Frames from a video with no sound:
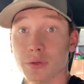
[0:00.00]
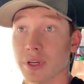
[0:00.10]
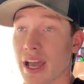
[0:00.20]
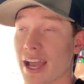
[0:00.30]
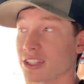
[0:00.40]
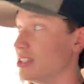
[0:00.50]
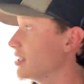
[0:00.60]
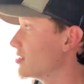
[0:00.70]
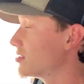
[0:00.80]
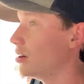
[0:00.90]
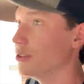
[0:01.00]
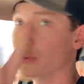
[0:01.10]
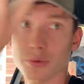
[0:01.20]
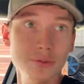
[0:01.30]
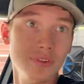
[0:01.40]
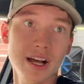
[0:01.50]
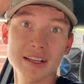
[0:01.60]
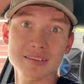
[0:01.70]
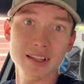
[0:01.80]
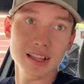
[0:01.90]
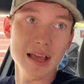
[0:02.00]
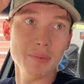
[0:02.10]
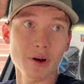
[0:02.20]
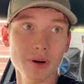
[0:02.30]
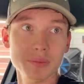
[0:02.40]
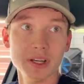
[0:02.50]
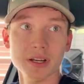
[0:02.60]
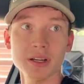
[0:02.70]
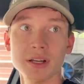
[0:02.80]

to actually install the roof lights, the light bar up there.